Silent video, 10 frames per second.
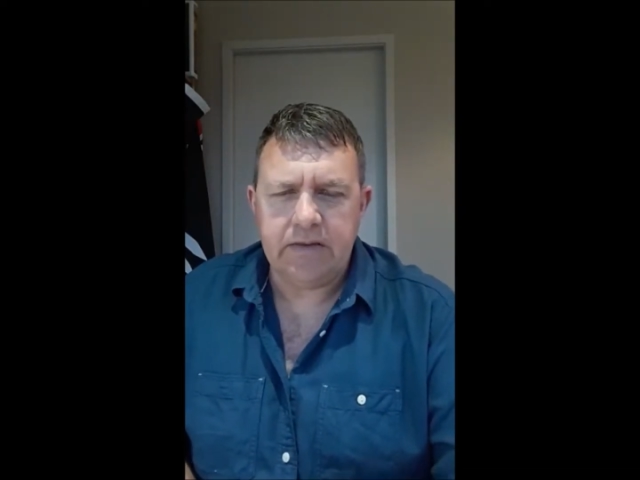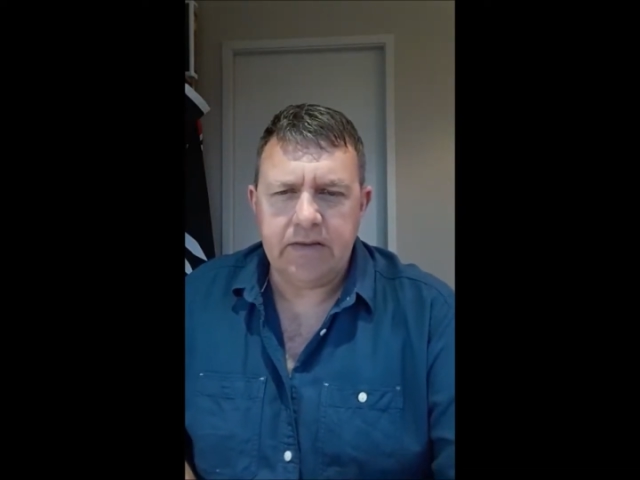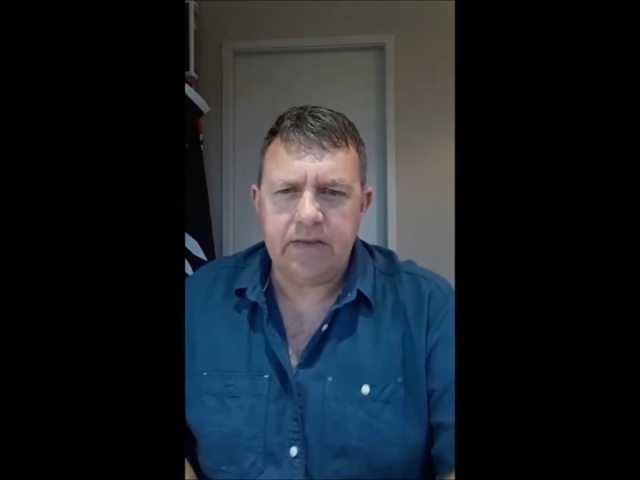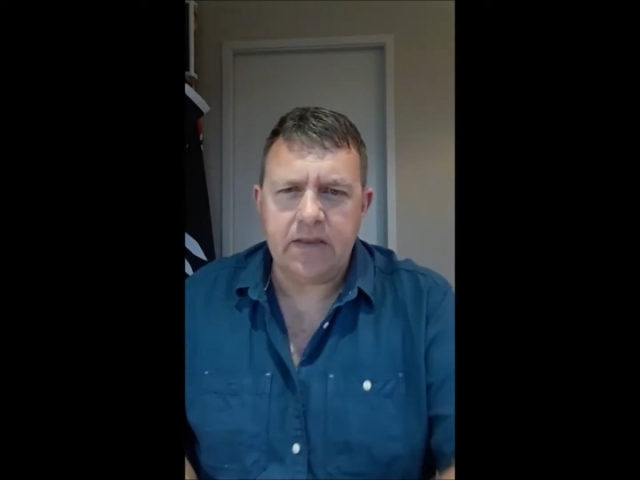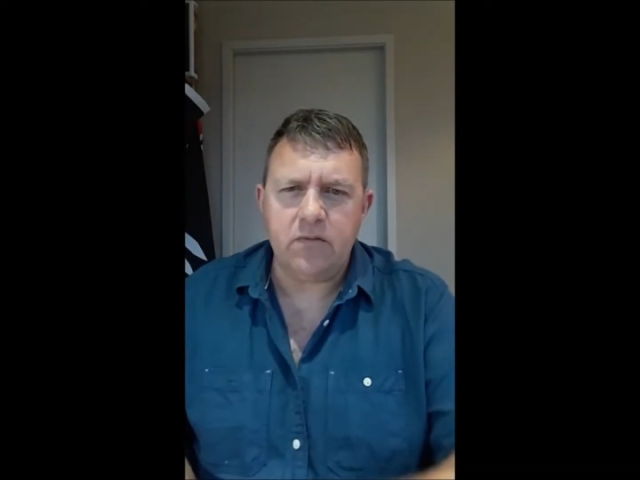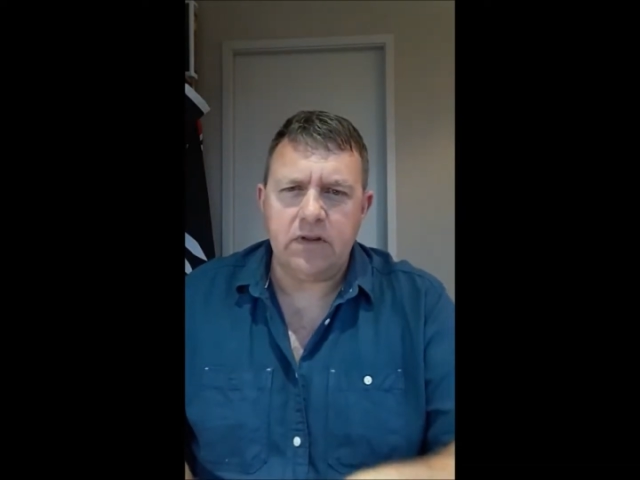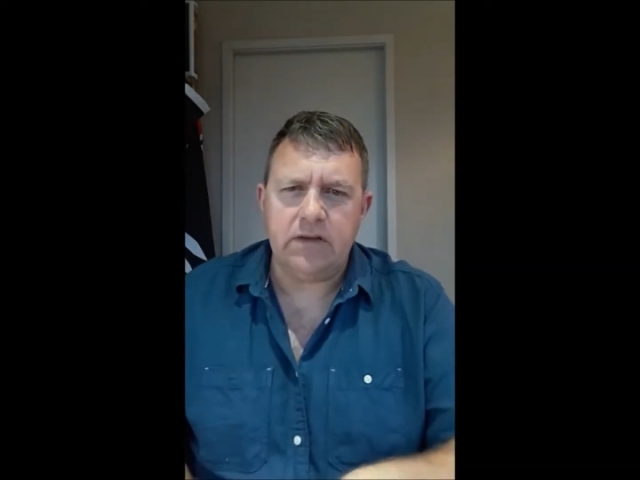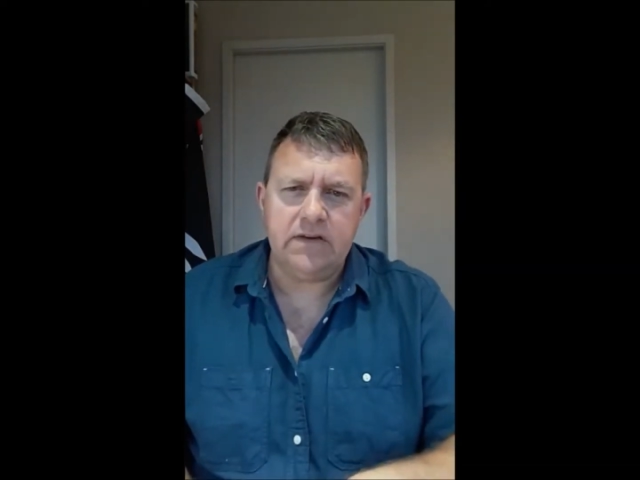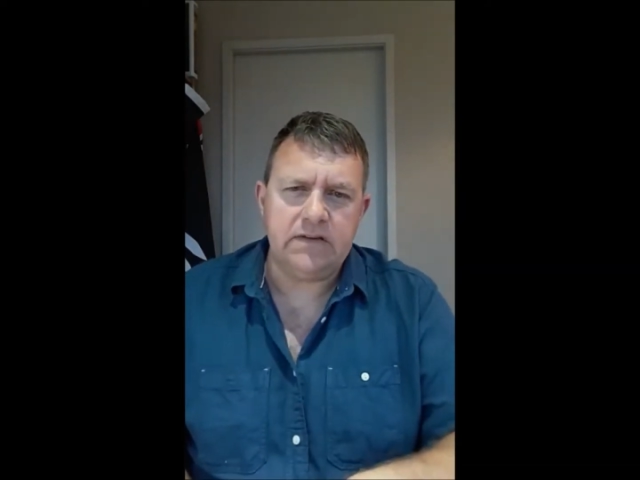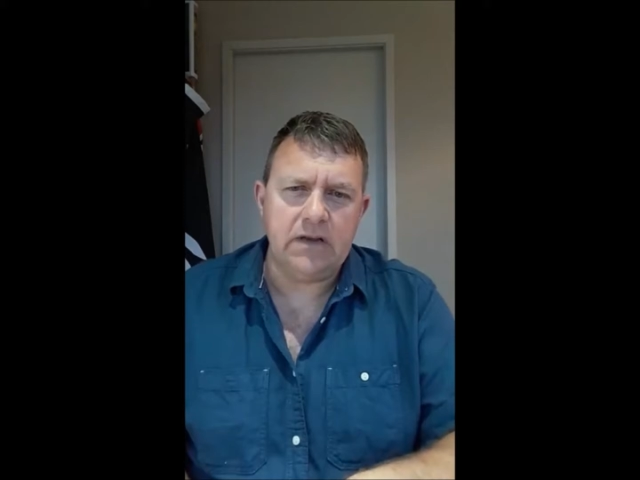and then they will
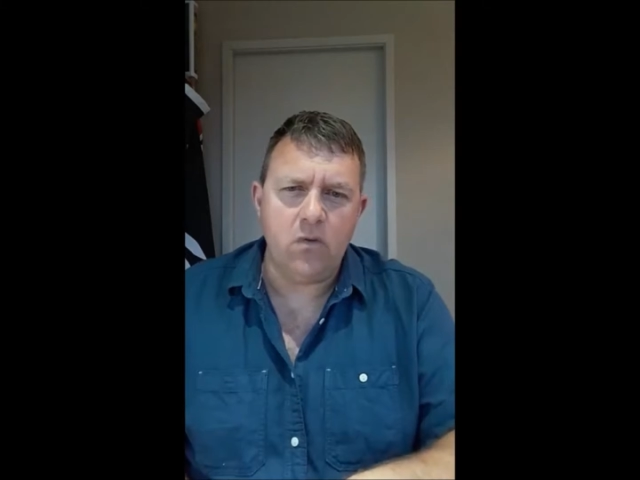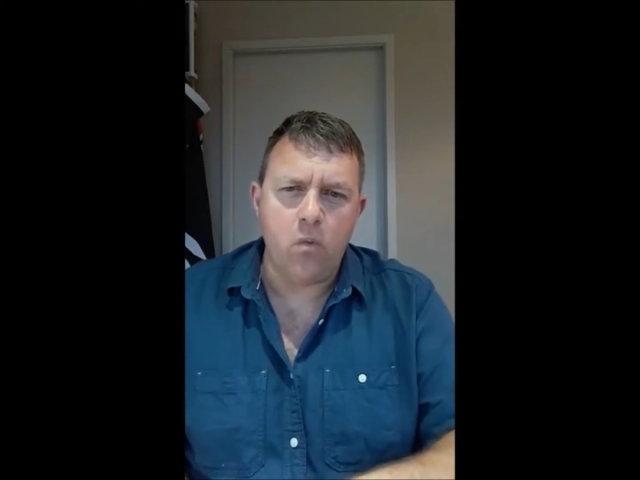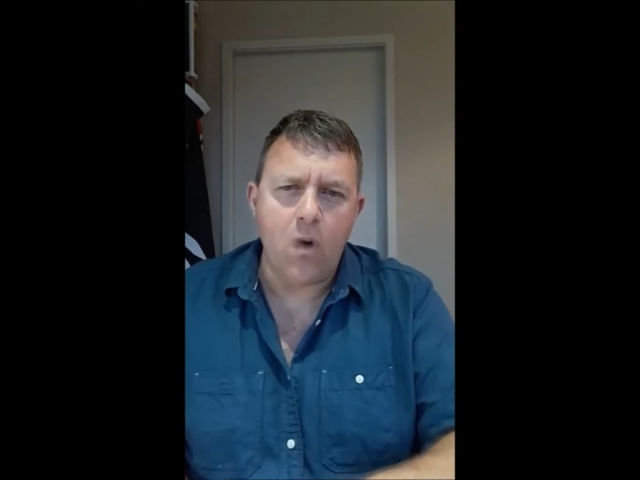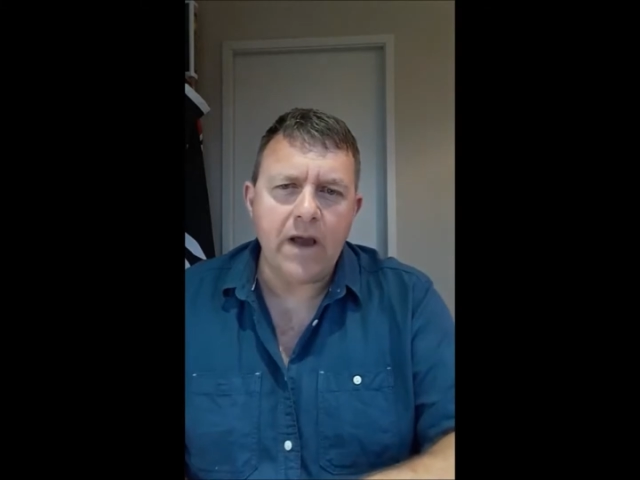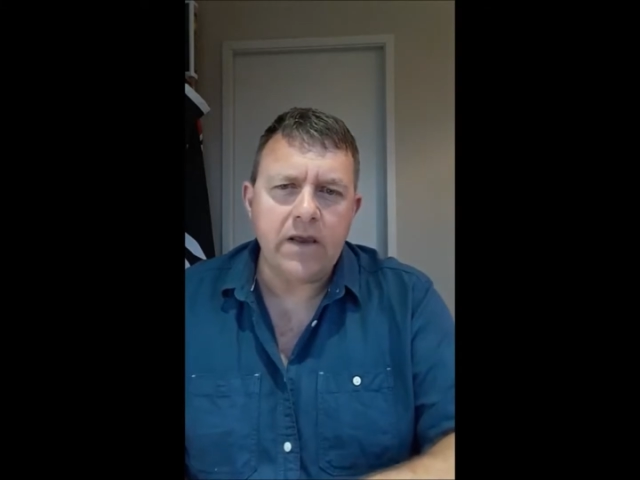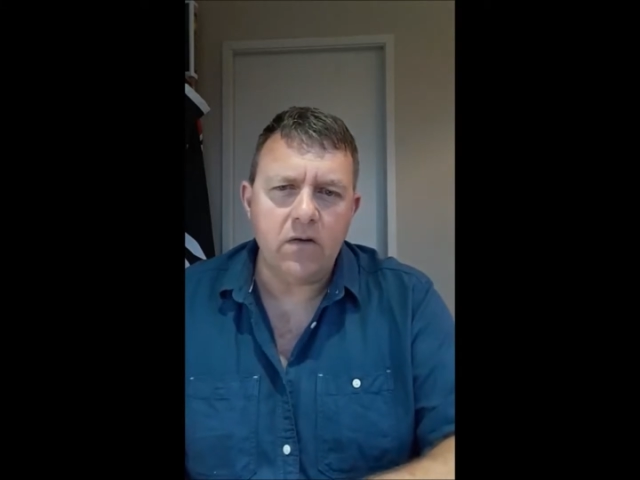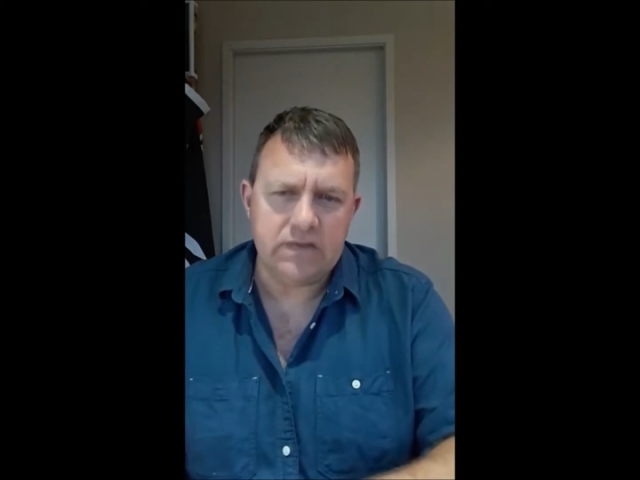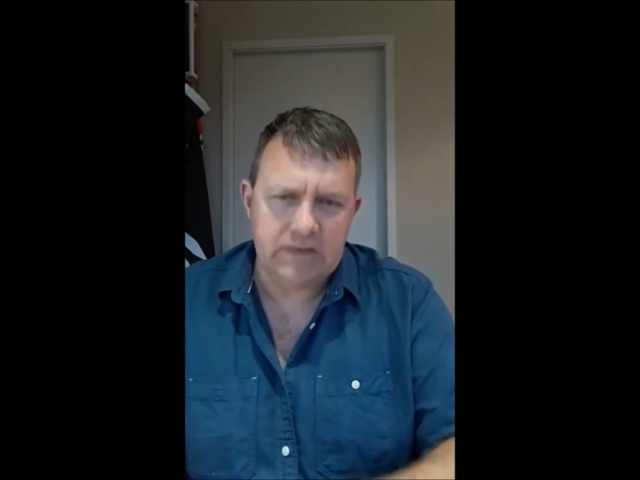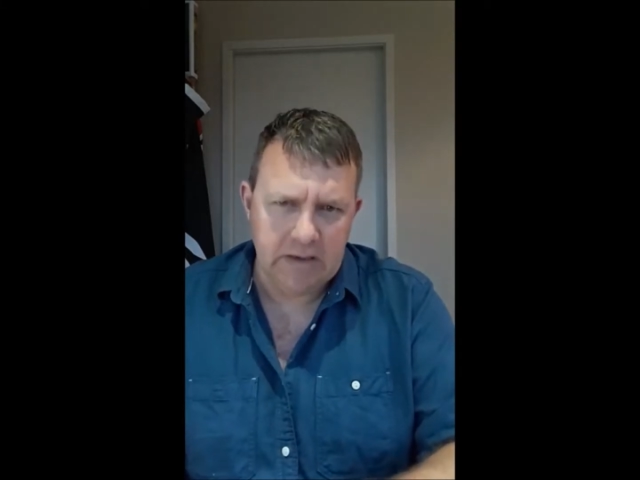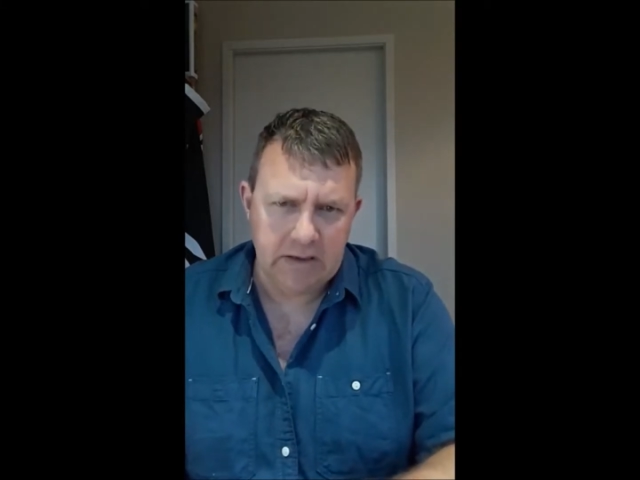understand why you are
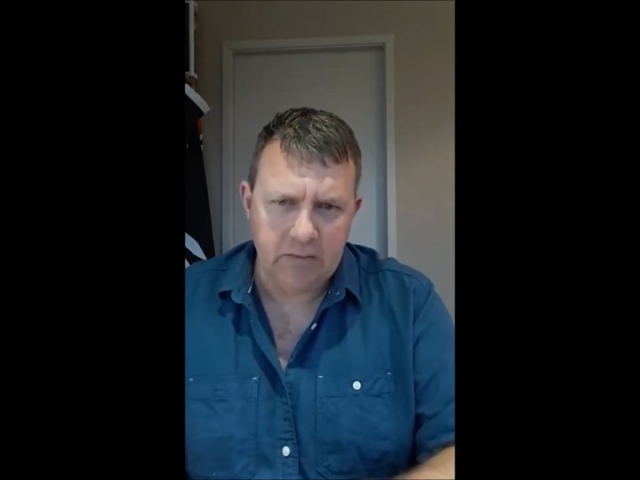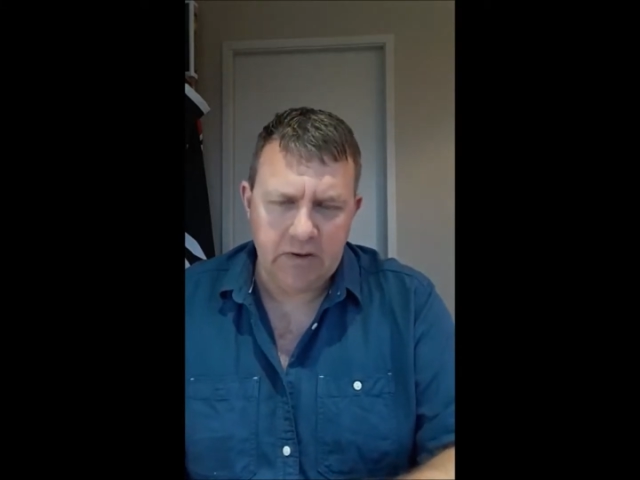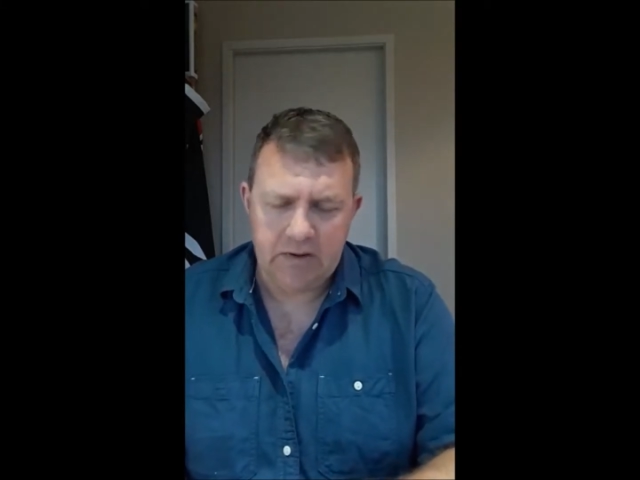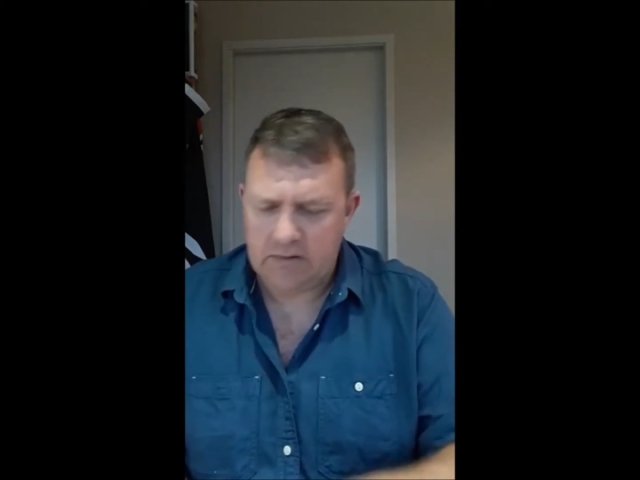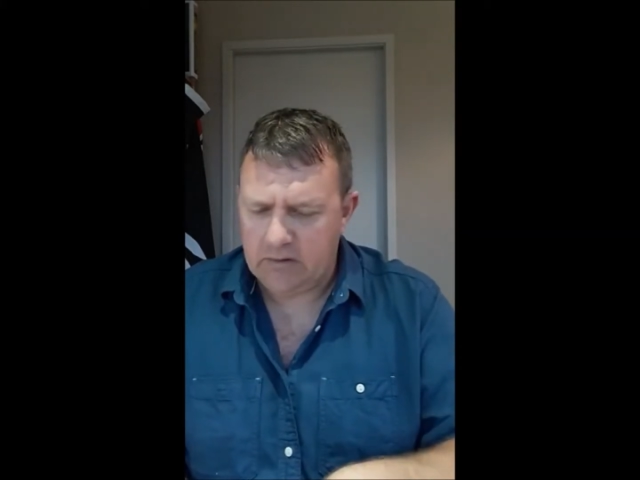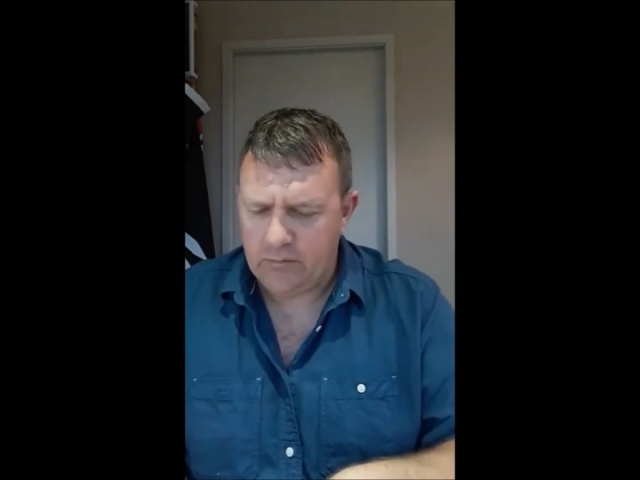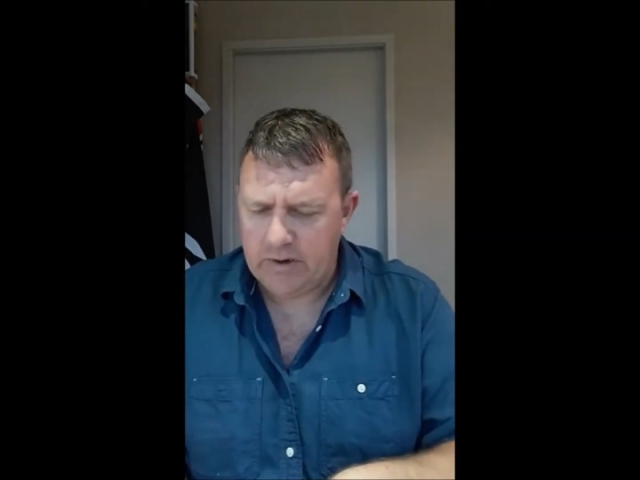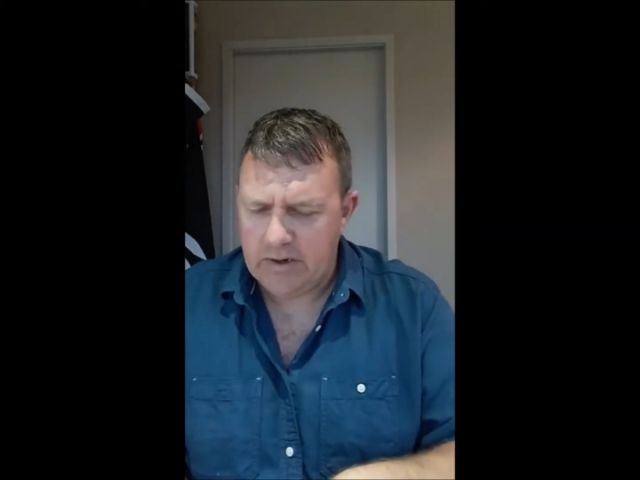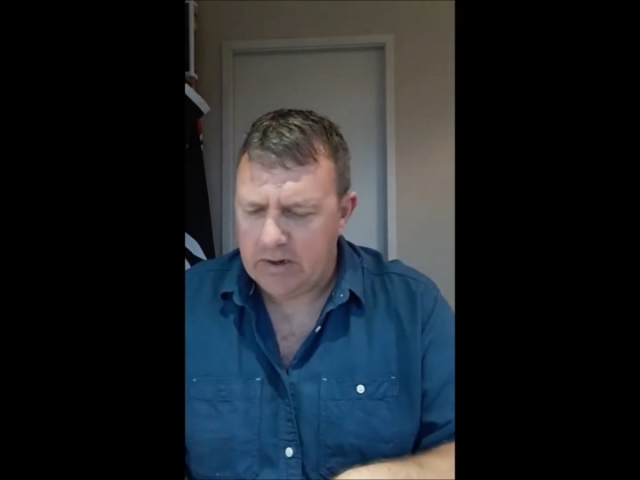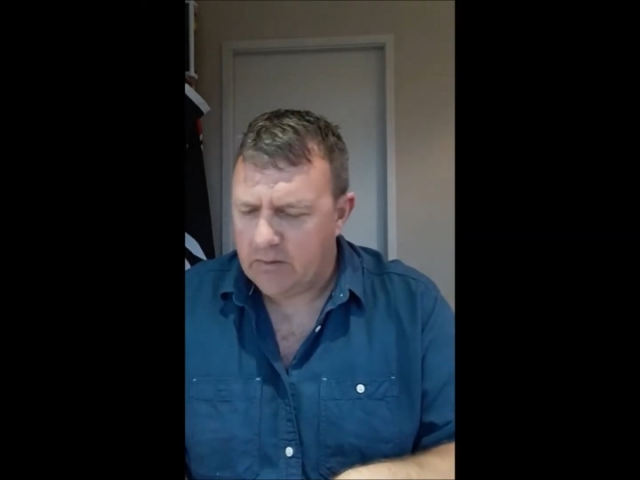sending them this
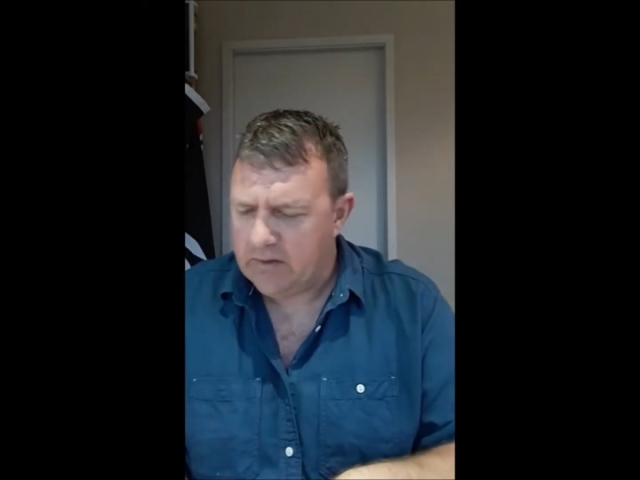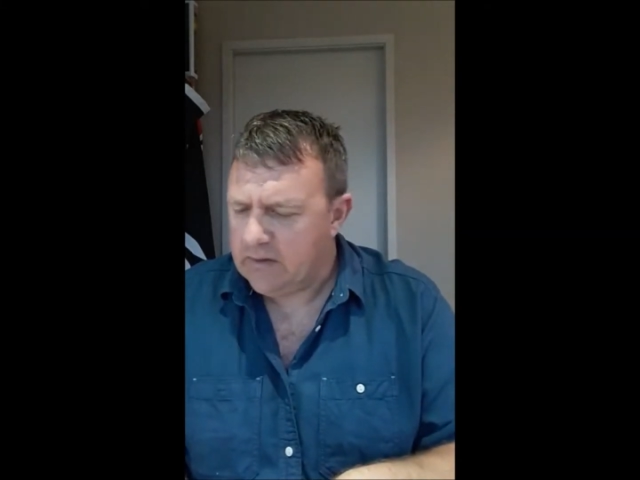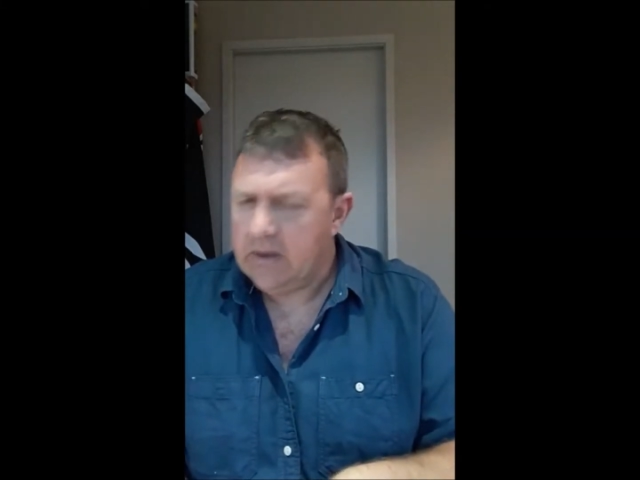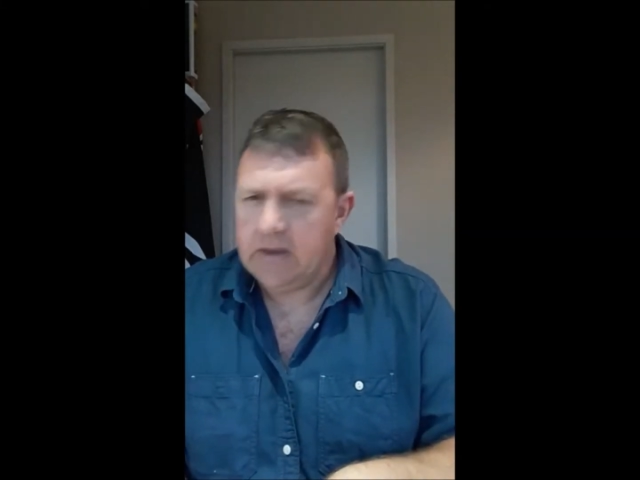friend request.